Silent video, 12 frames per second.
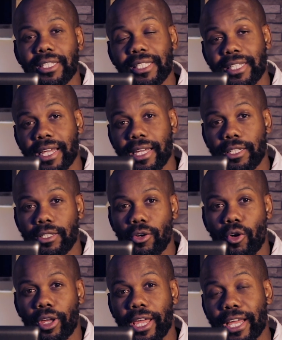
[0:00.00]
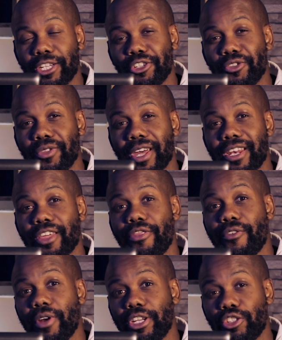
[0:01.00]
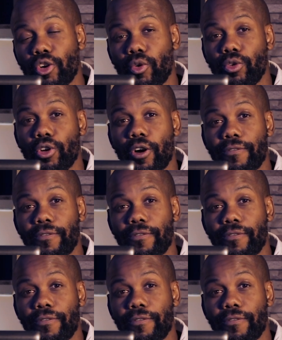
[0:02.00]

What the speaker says: stage or get to that threshold